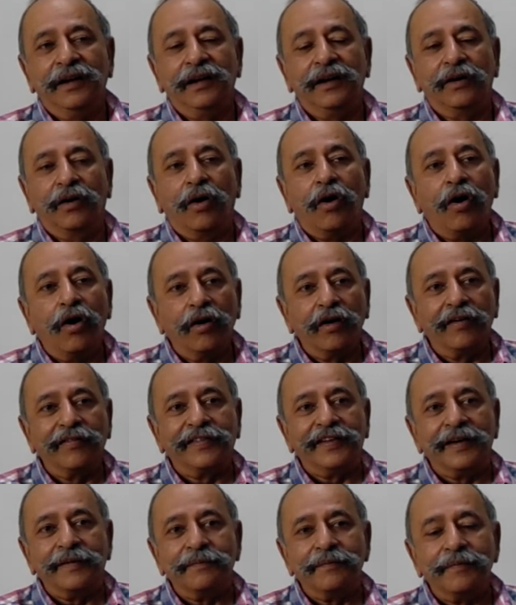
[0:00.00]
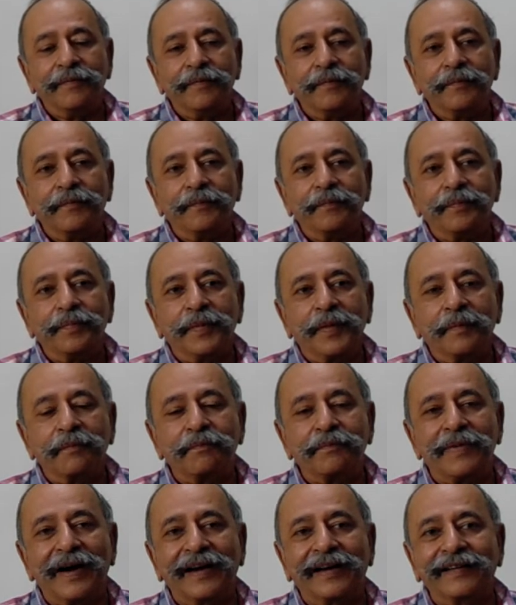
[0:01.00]
In all of them,
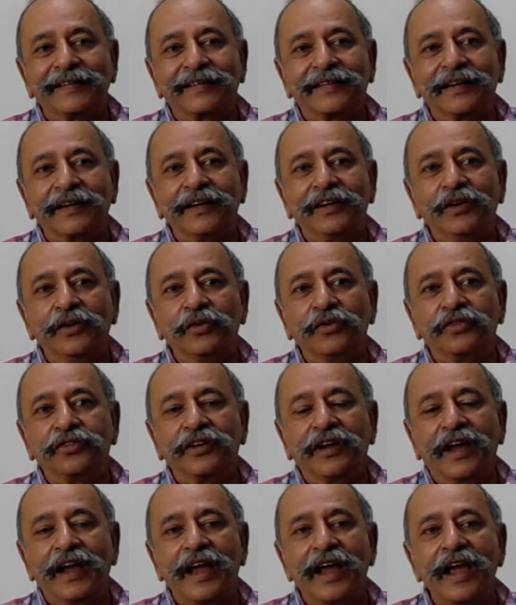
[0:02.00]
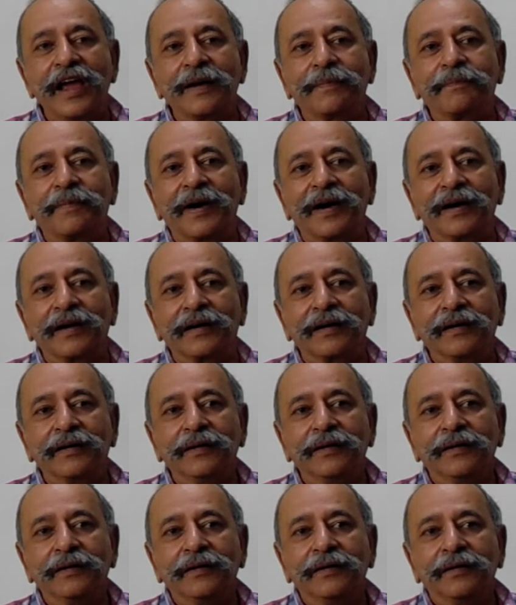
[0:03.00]
Pakistan used air power
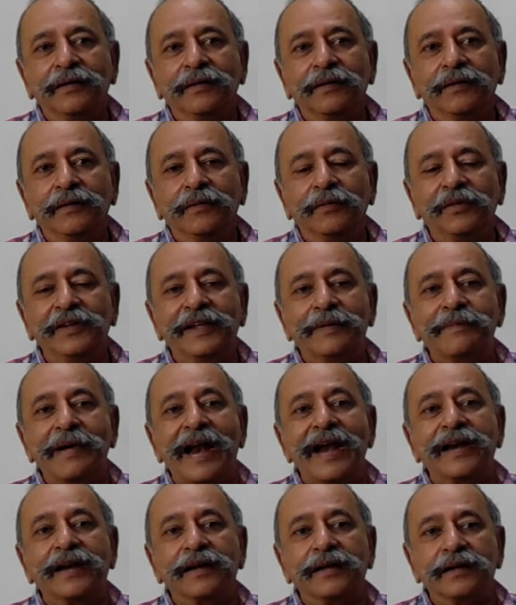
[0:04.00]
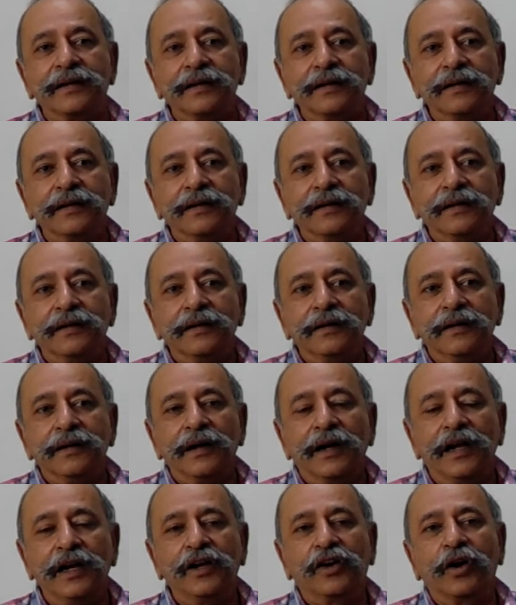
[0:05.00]
with abandon.
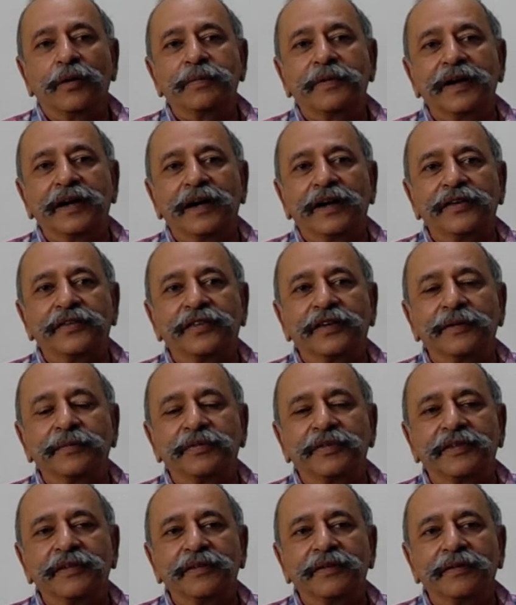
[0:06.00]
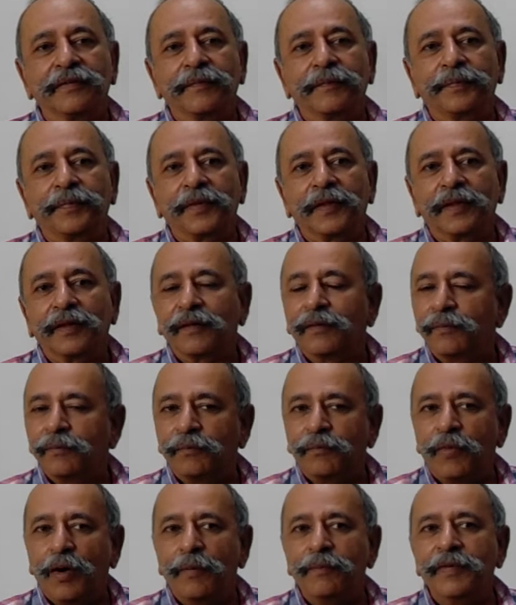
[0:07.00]
Helicopter gunships,
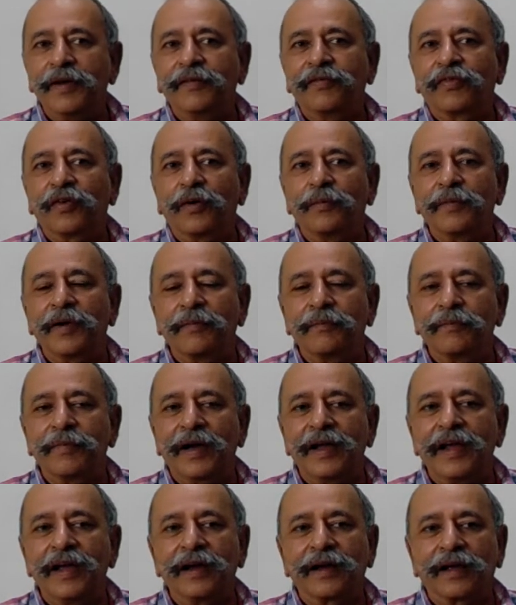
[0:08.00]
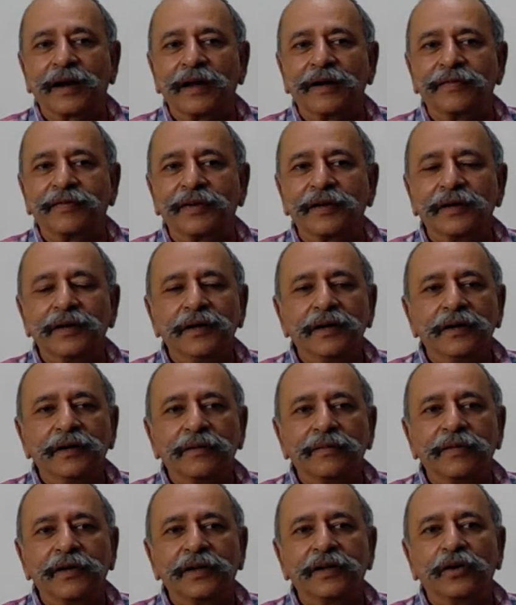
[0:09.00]
bombing by aircraft
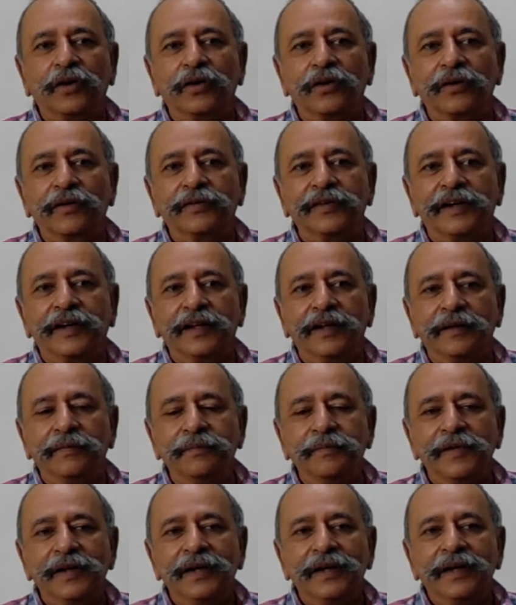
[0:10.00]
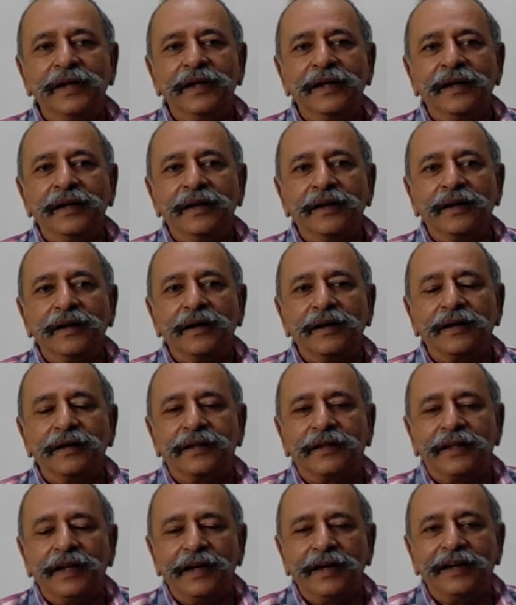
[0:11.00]
were the order of the day.
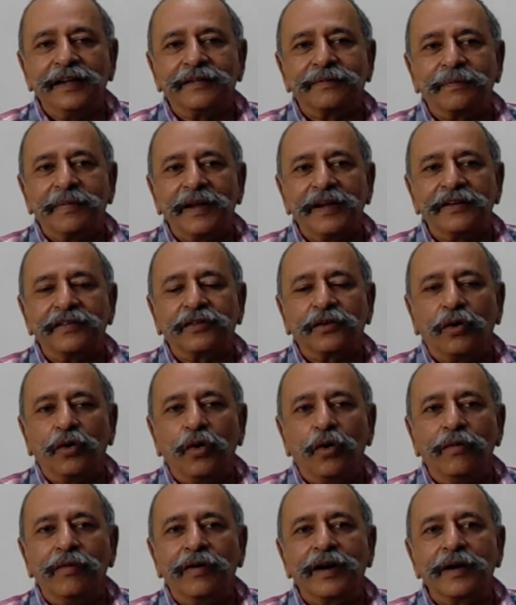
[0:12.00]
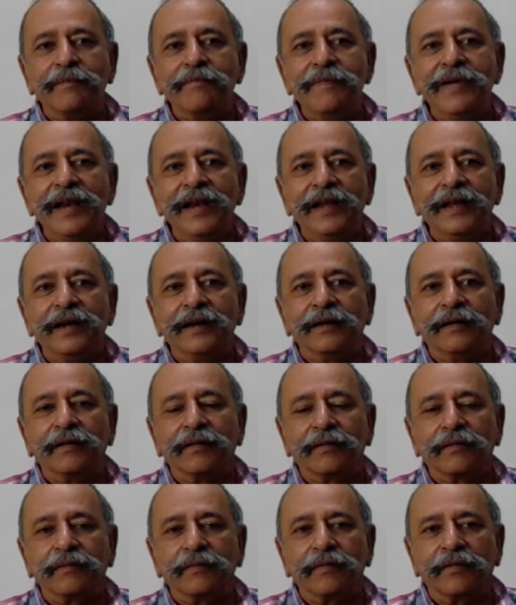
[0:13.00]
They displaced over 1
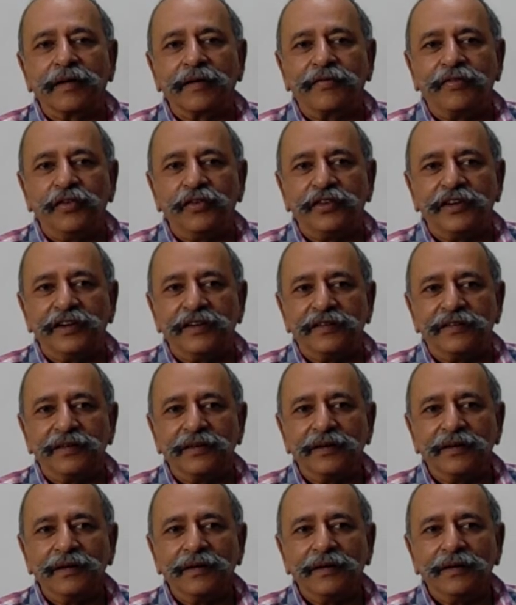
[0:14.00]
million refugees,